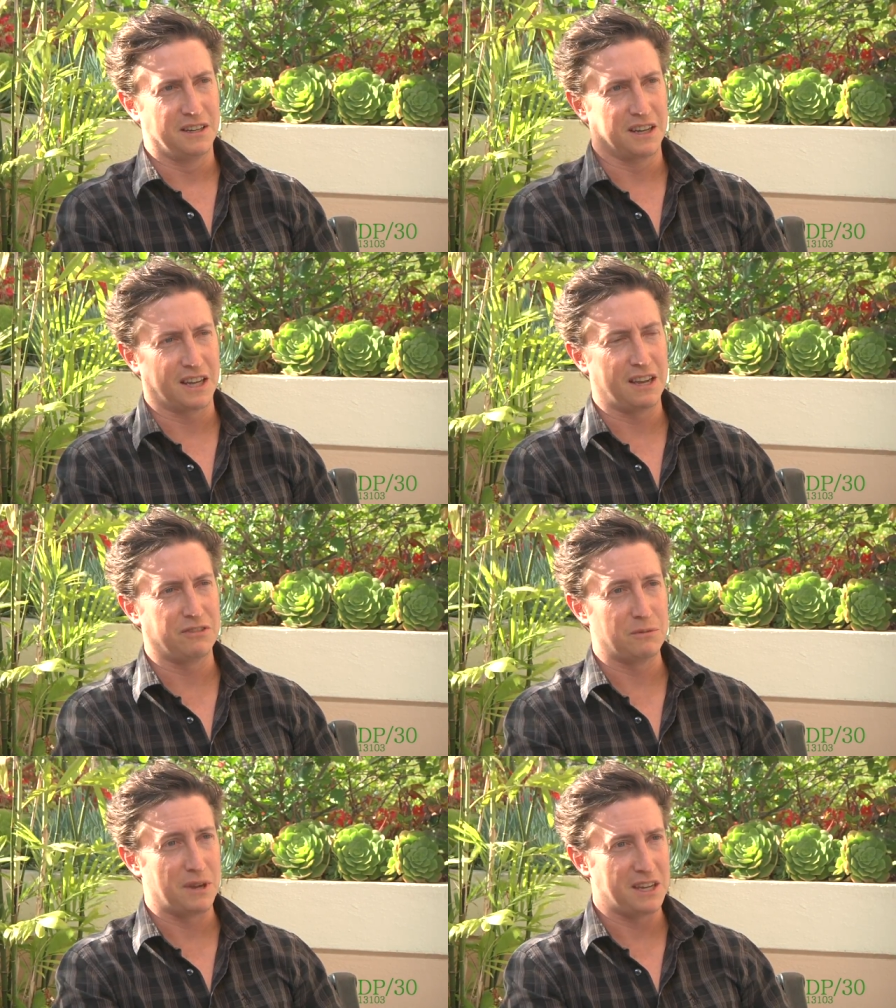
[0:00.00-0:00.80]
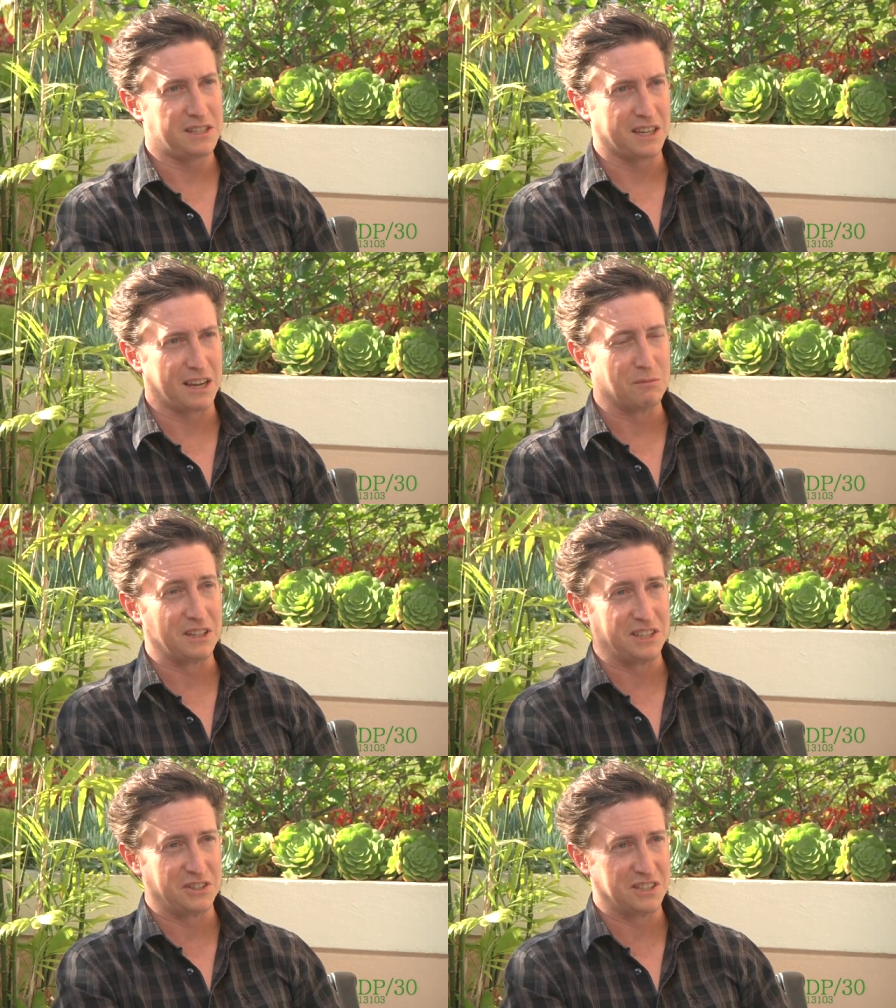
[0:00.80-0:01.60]
I gave them A's? I gave my
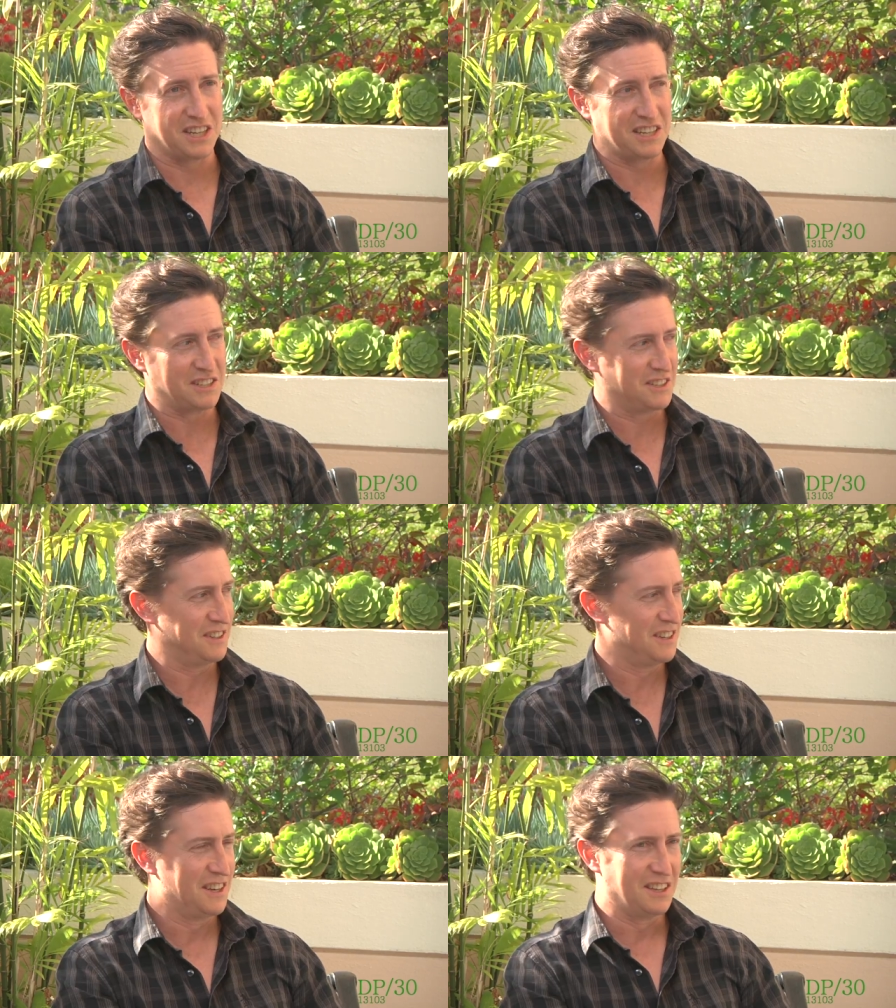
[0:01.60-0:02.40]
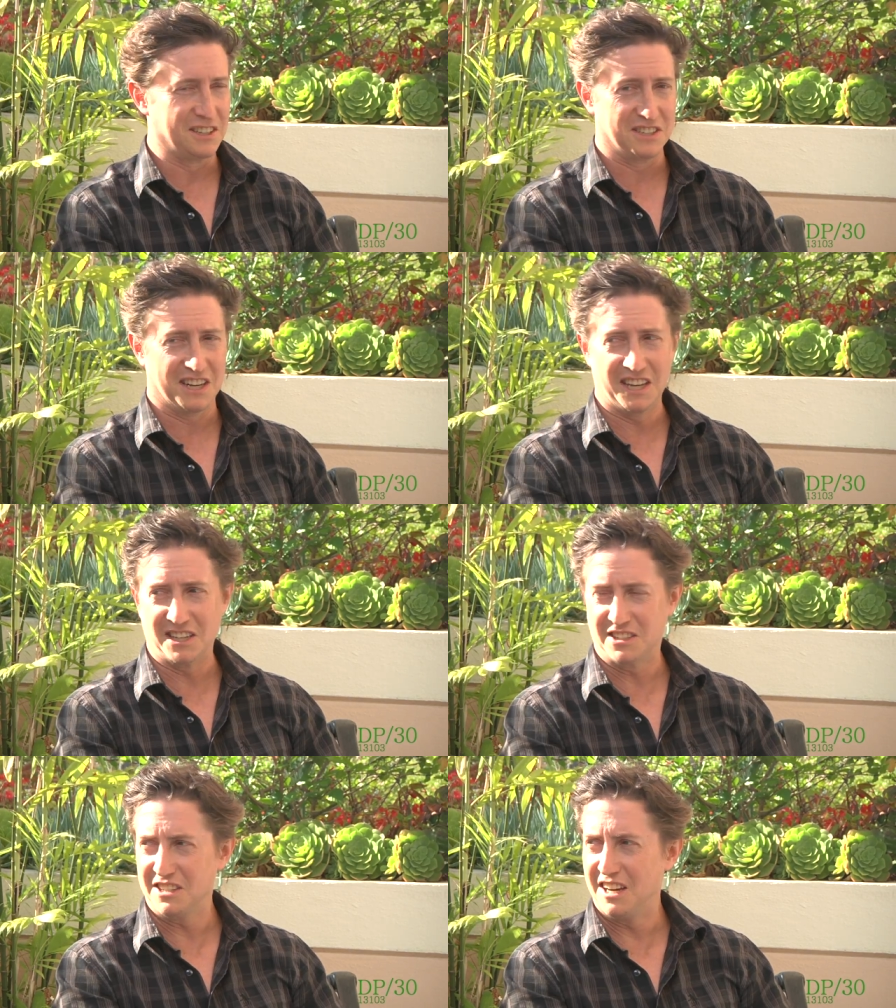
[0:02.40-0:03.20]
teachers A's. Yes. Such an
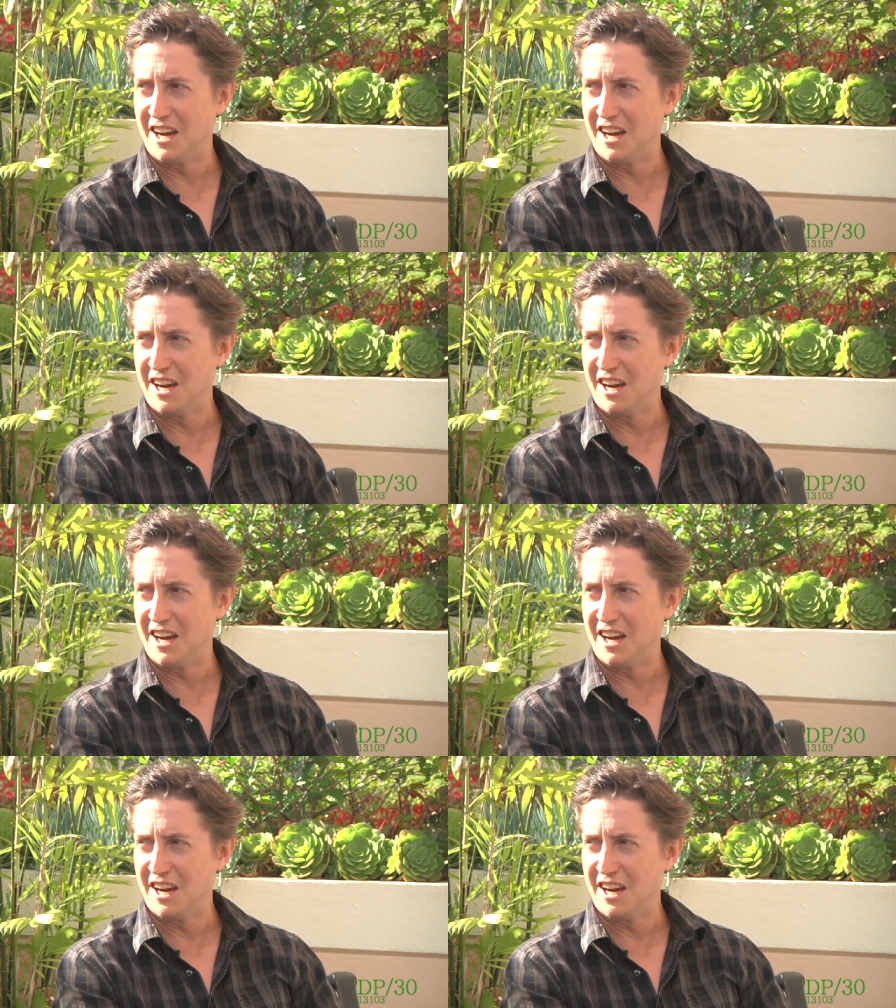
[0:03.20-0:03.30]
A's. They